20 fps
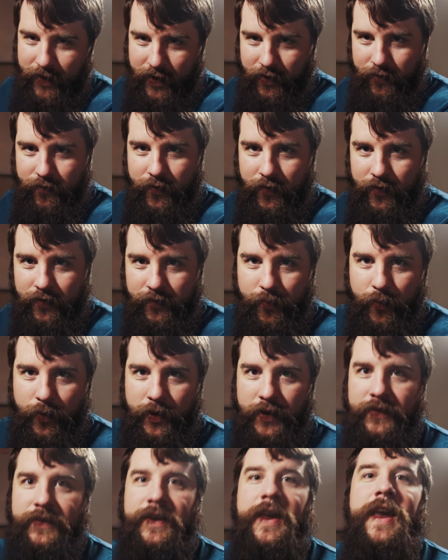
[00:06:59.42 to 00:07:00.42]
some autofocus
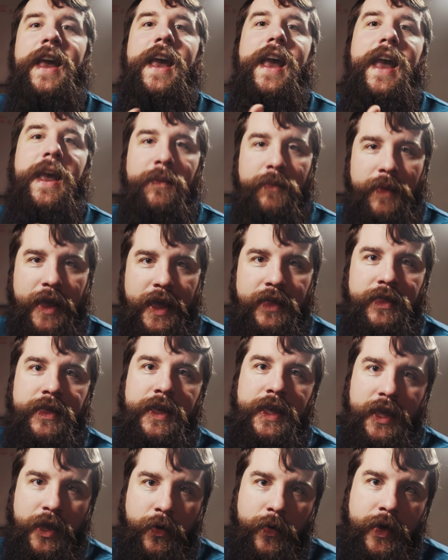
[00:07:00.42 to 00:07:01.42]
points and made
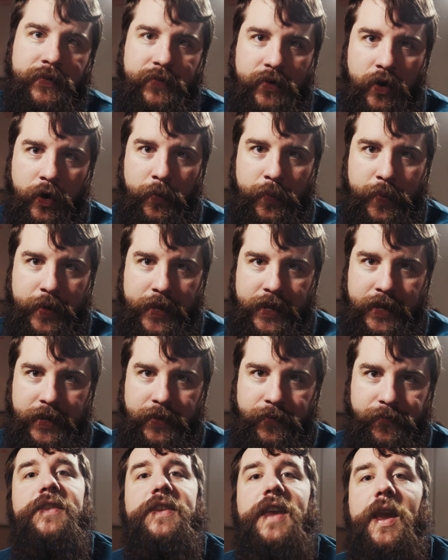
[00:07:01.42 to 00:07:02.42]
the EOS
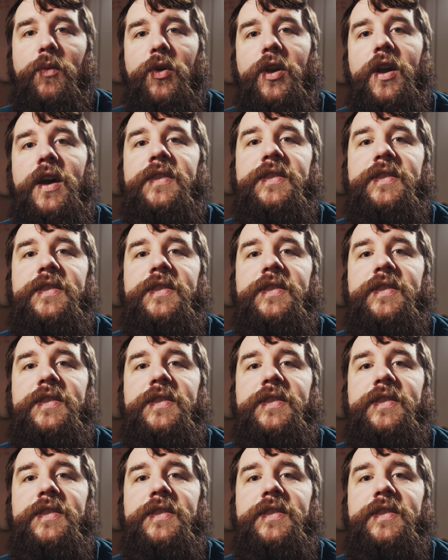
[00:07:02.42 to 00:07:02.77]
RP. This camera